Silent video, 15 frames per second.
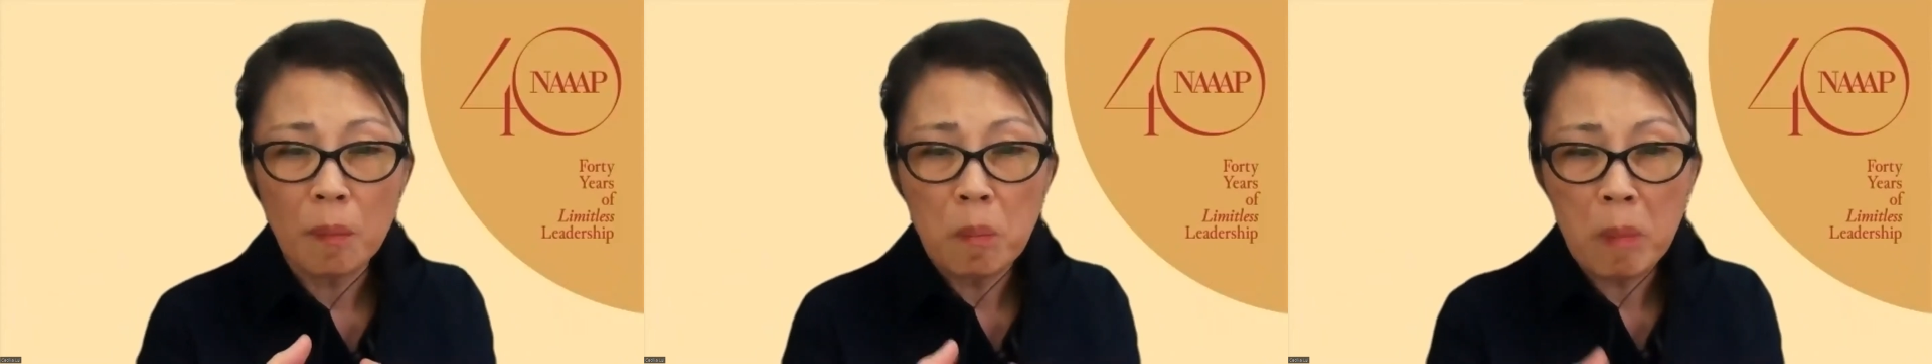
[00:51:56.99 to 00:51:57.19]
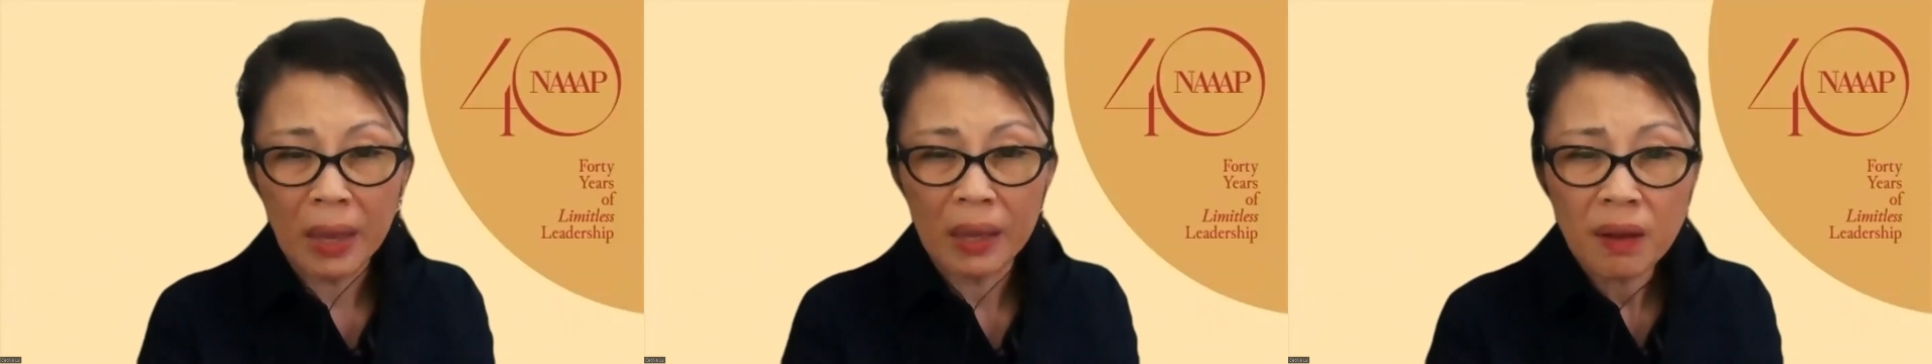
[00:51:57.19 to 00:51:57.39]

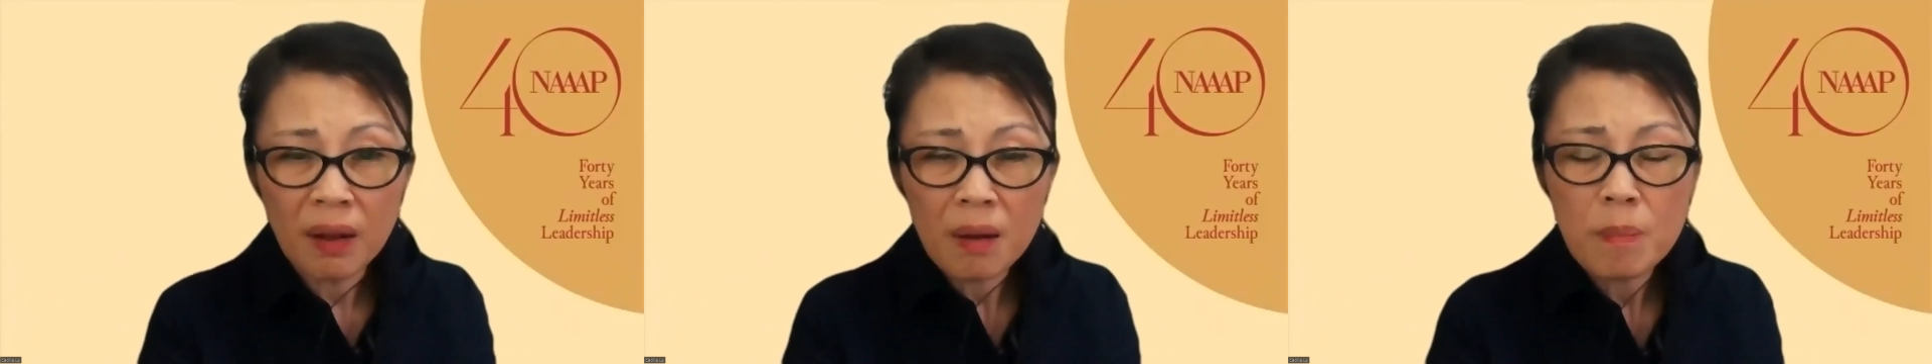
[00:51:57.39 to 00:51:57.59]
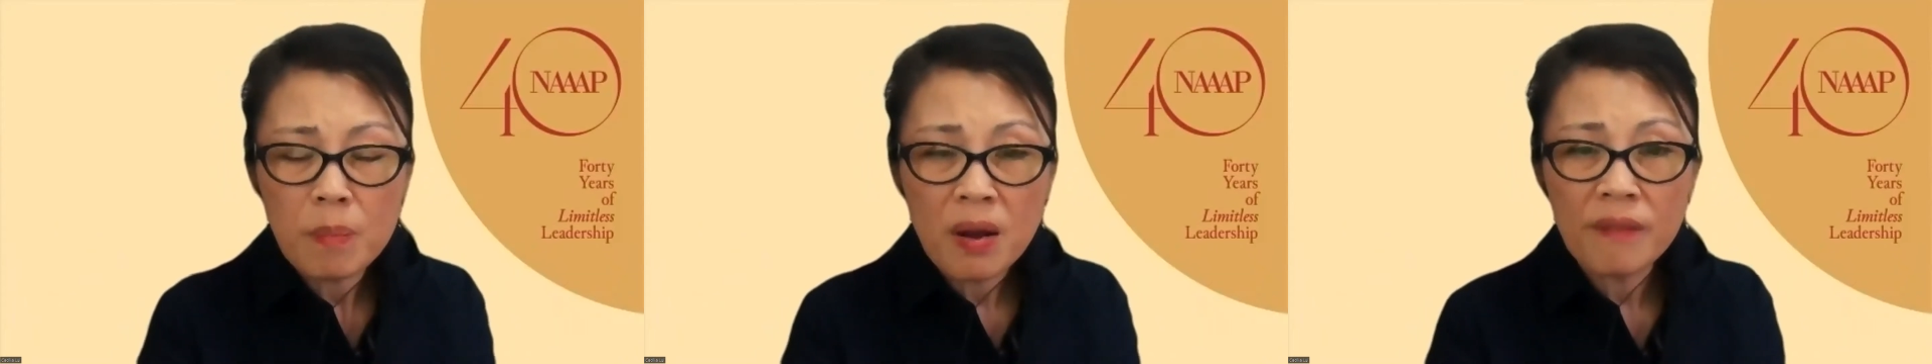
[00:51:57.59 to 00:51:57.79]

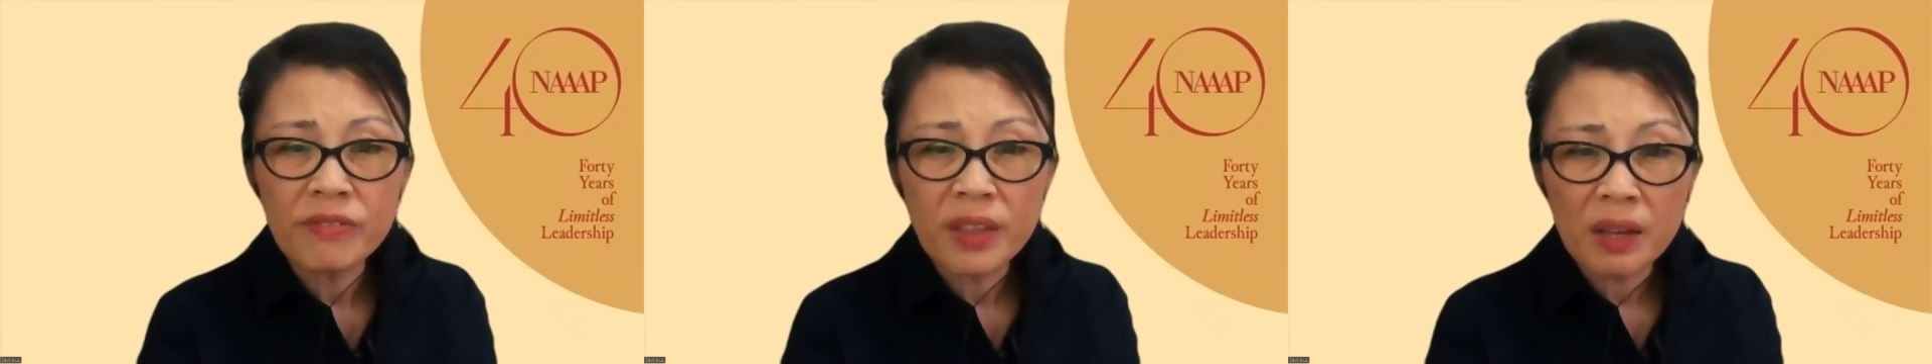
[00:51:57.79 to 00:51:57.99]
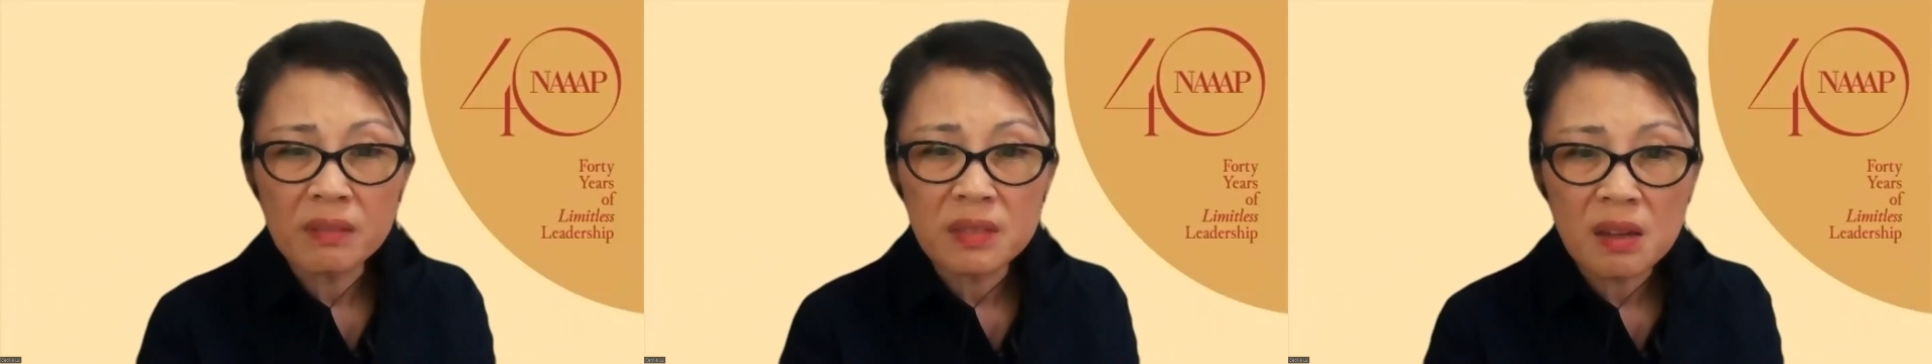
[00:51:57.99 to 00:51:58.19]
makeup of
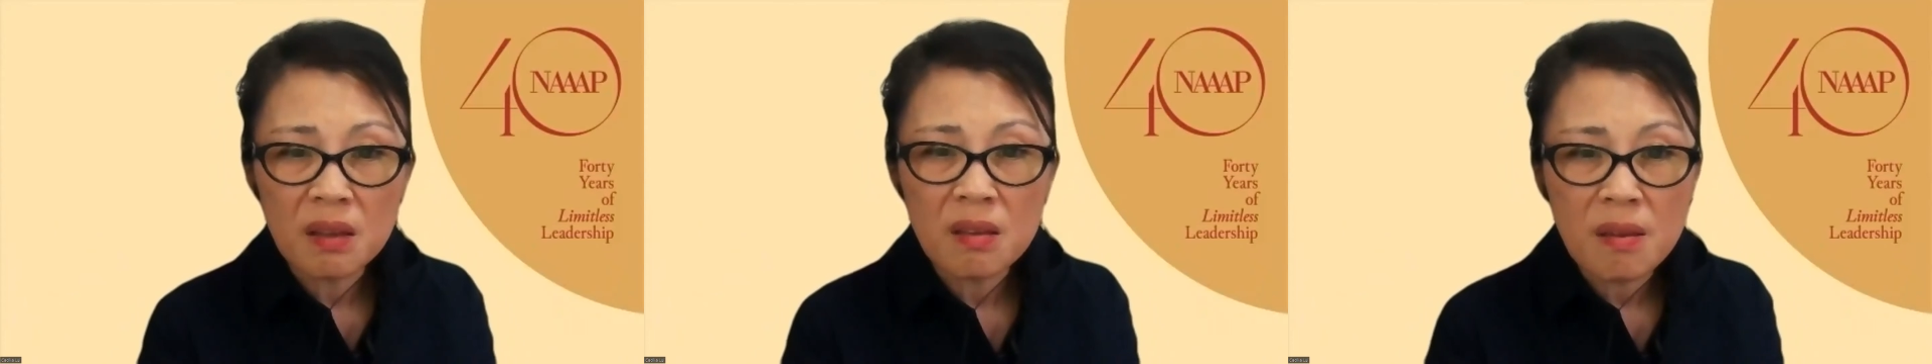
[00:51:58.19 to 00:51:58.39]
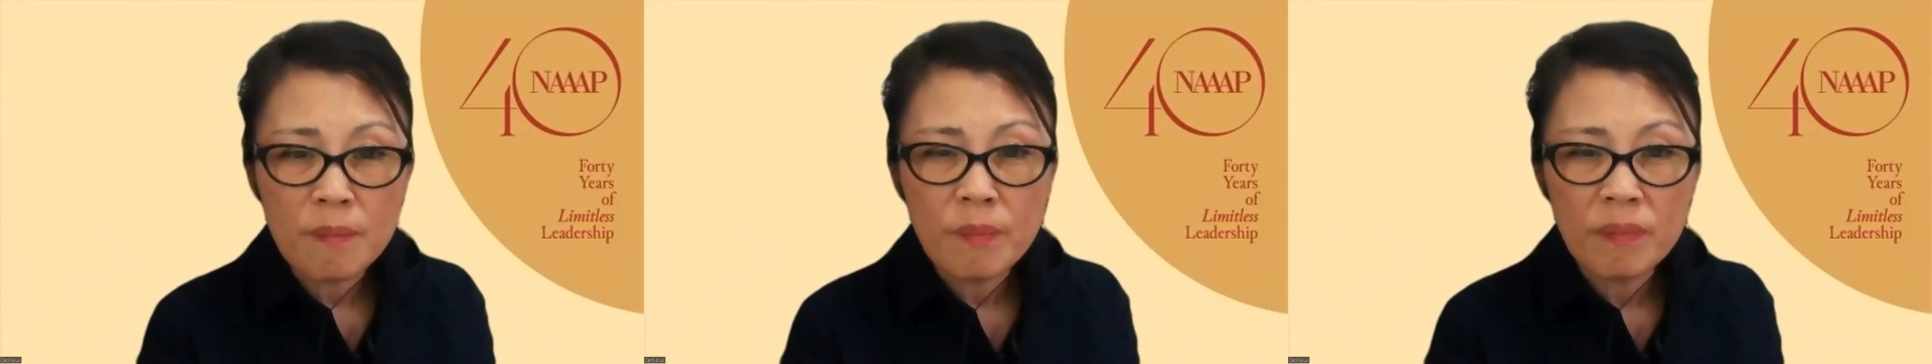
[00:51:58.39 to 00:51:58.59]
that
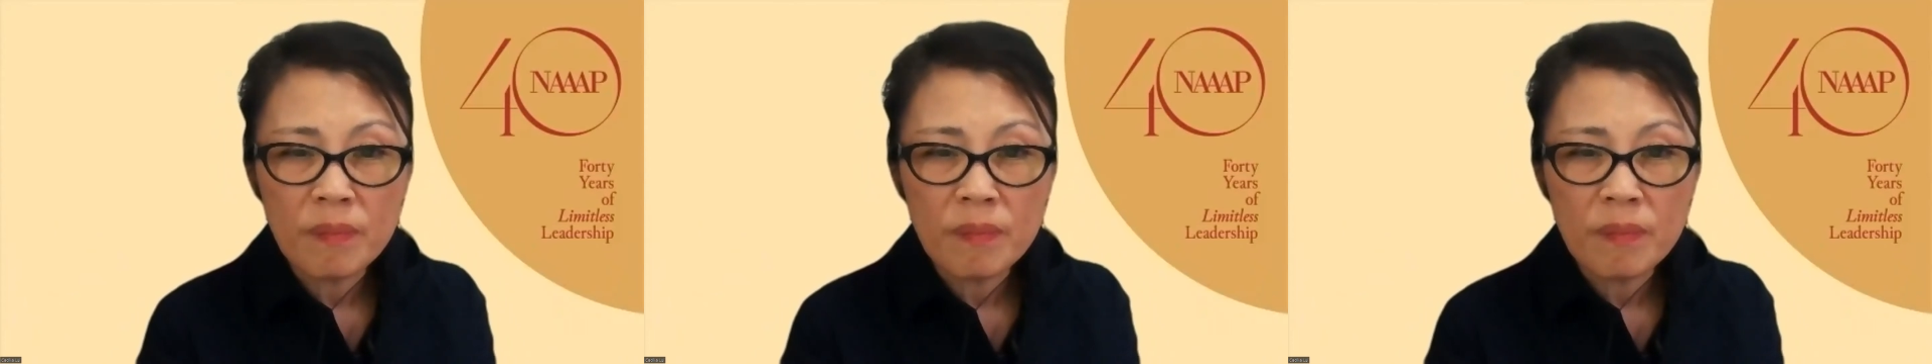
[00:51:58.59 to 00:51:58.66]
team.